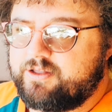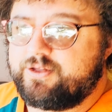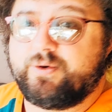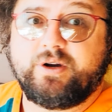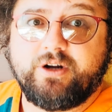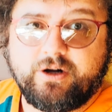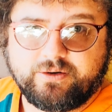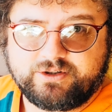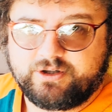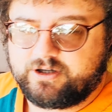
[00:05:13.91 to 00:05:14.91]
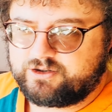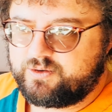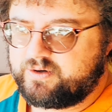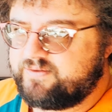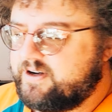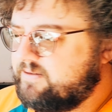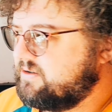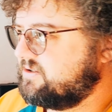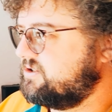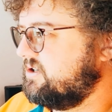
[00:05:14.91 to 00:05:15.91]
$30 stocks,
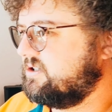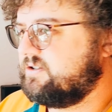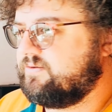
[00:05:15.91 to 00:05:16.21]
$25 stocks.